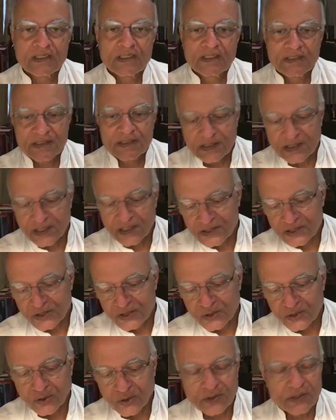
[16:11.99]

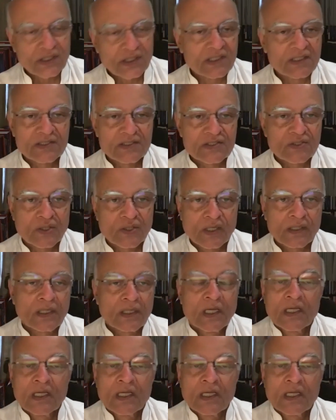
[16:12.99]
international order, and so on,